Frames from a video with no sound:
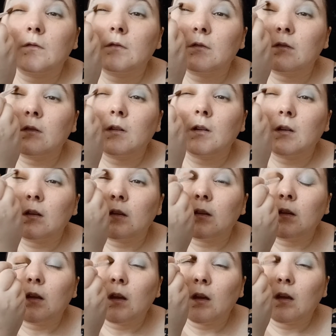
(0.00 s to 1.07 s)

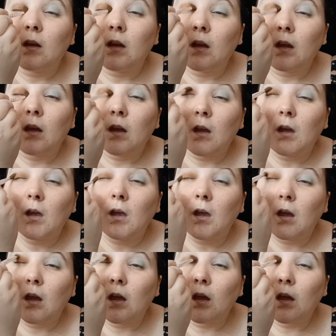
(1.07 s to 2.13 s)

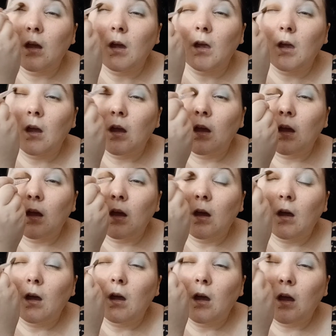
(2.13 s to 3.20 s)

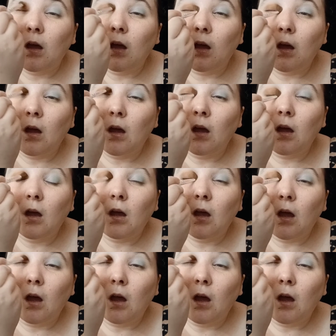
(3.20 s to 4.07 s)
[no speech]